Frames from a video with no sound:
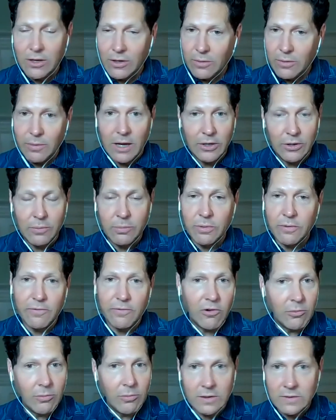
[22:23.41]
your
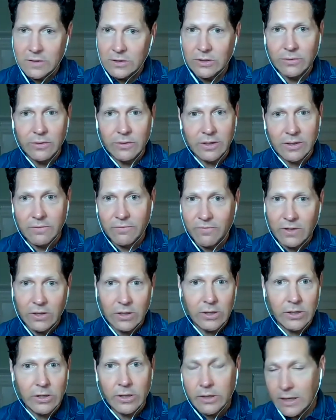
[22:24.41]
performance and your look and
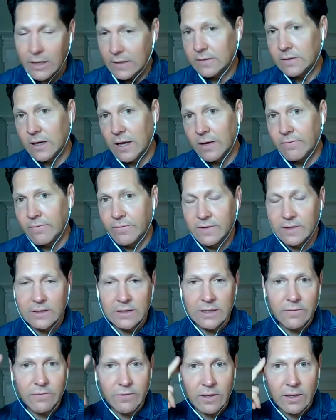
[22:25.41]
feel, and it's going to have
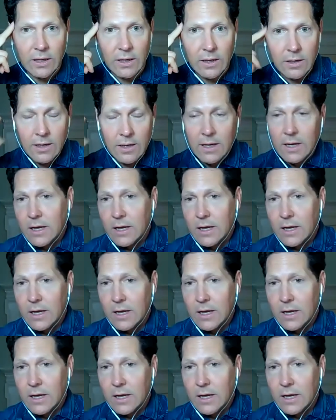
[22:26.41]
significant,